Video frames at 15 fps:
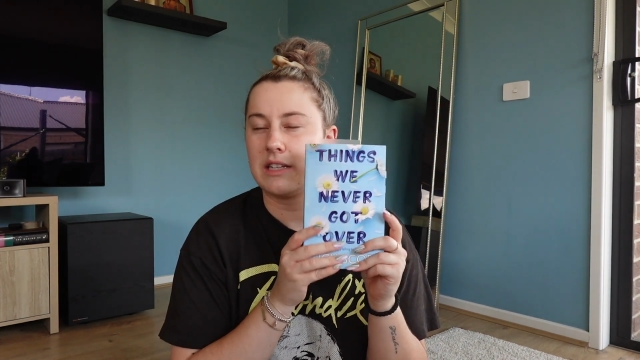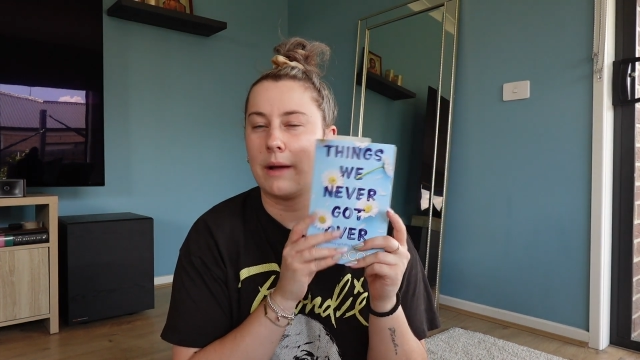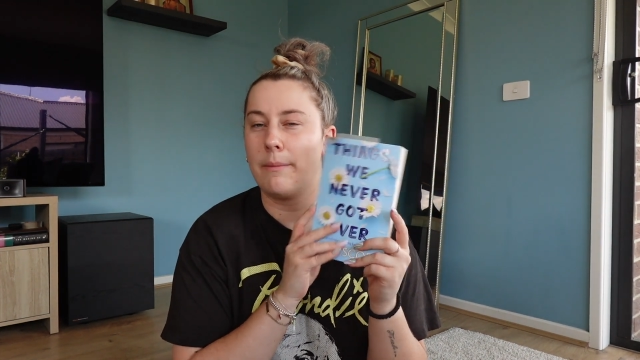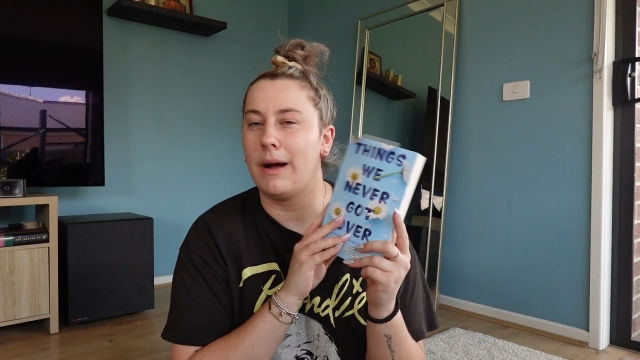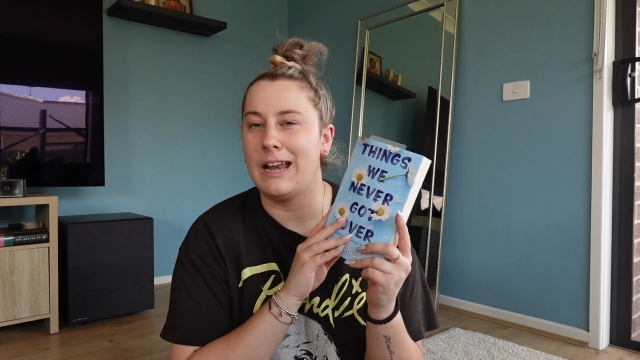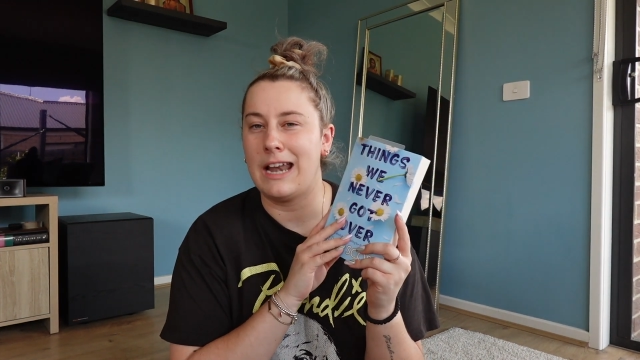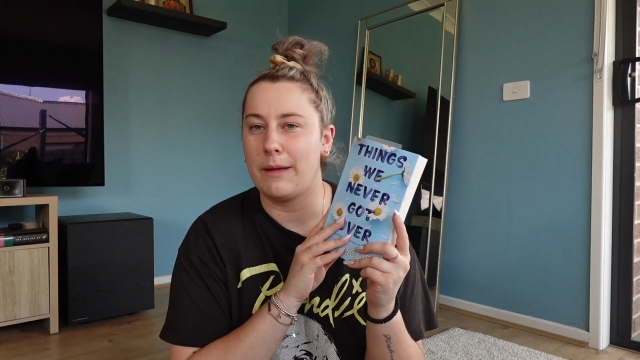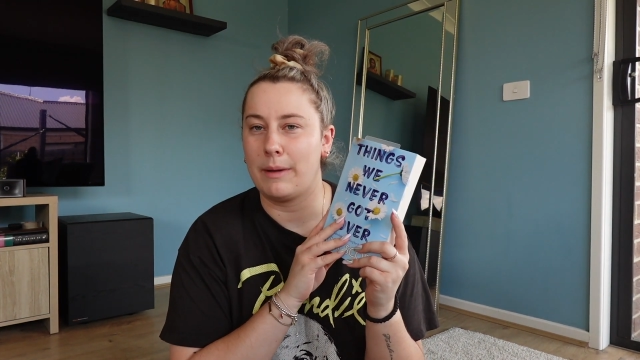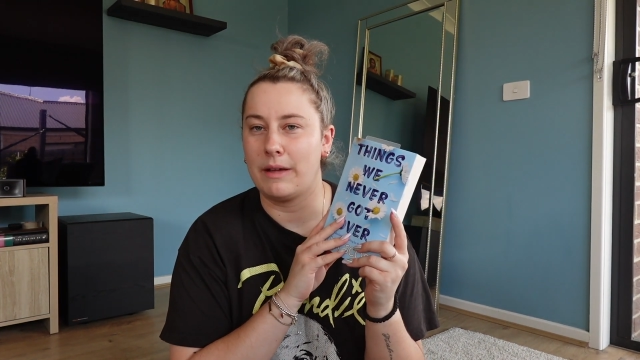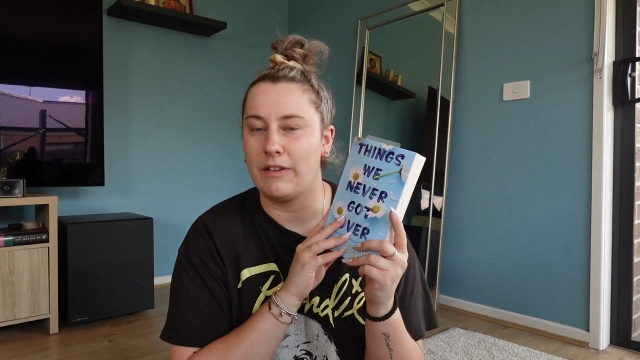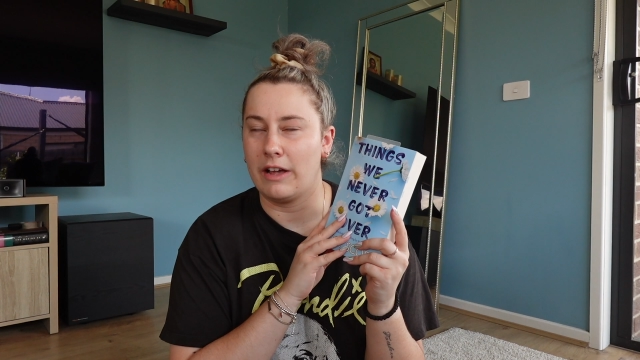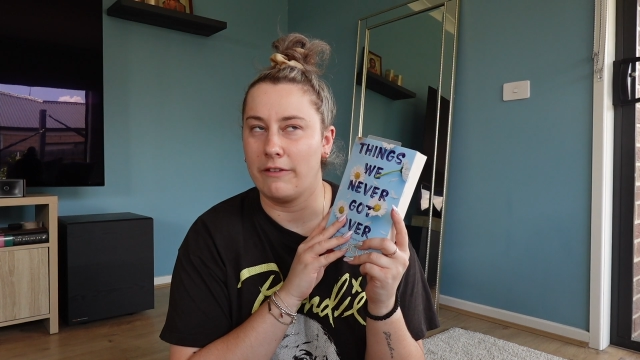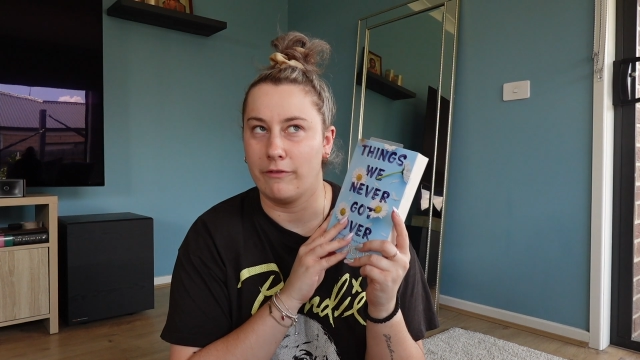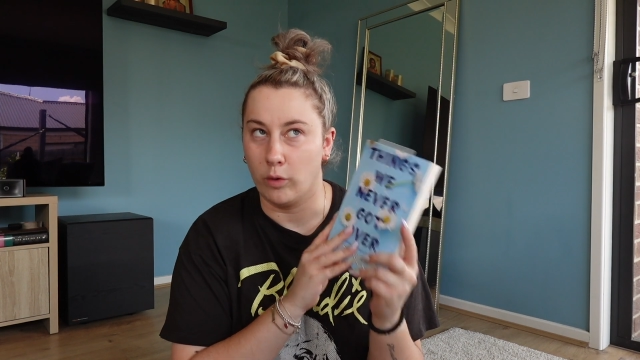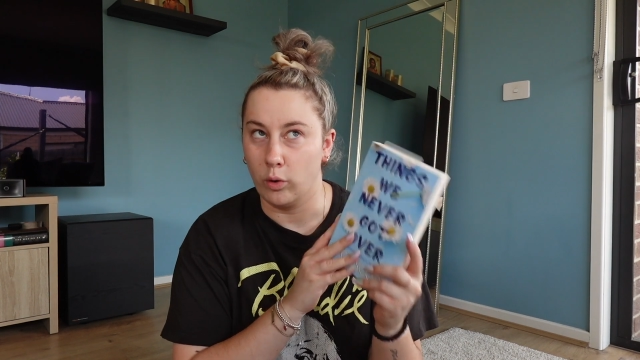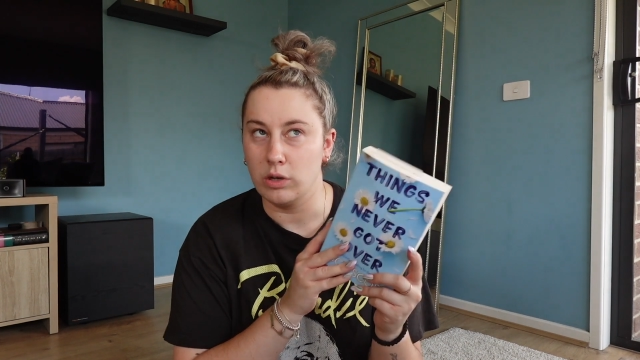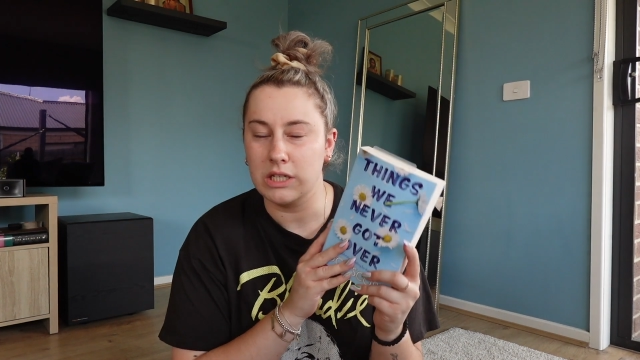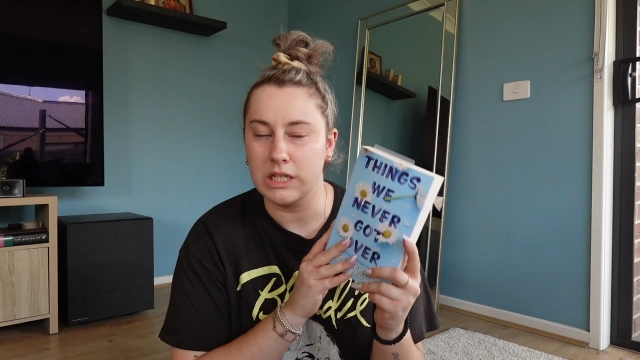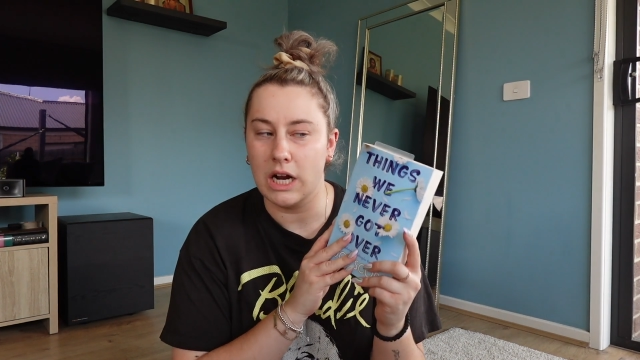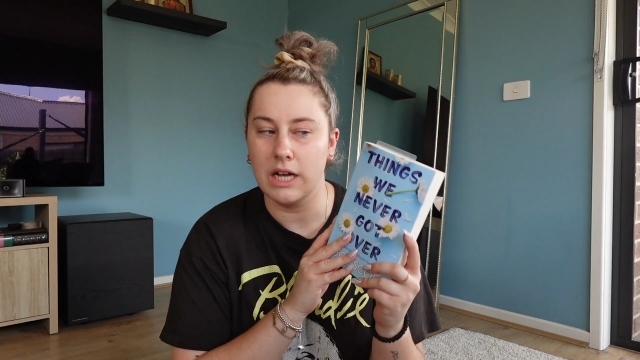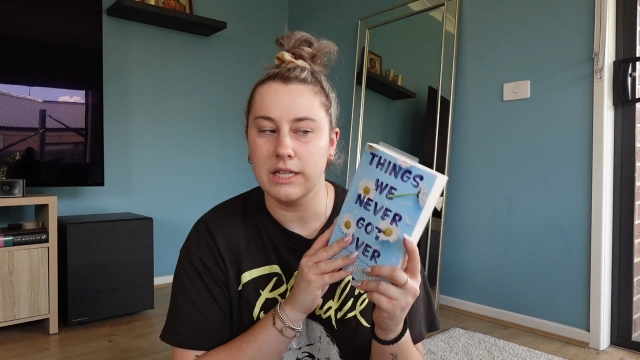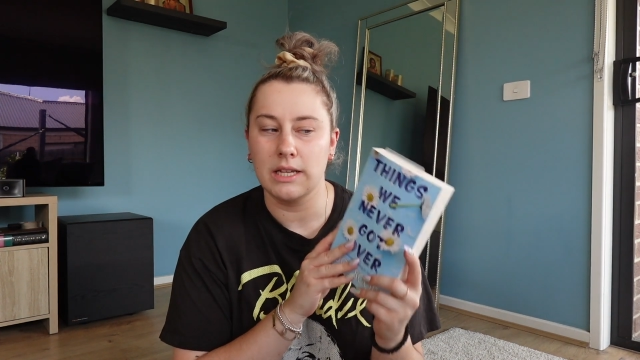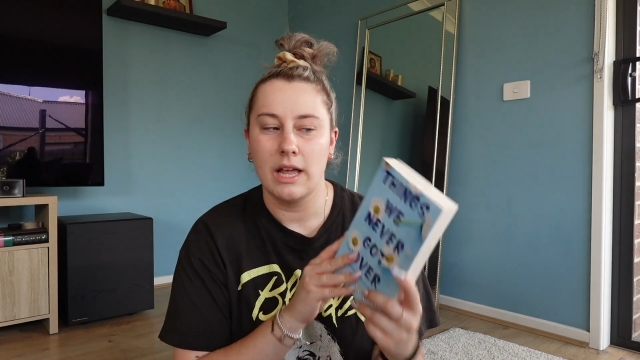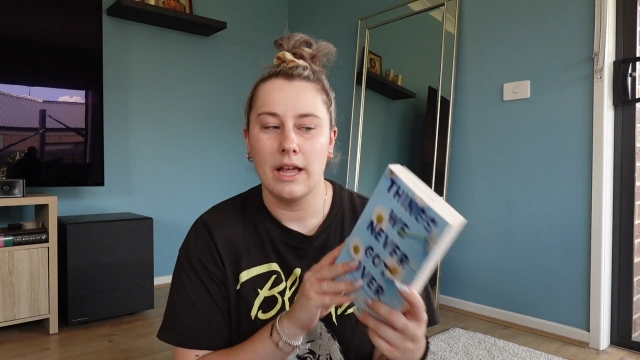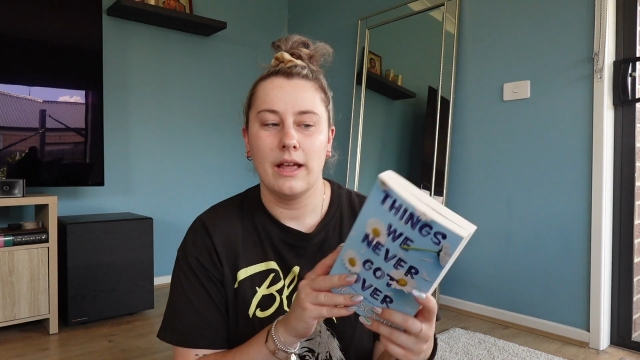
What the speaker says: I might end up giving it 4 stars,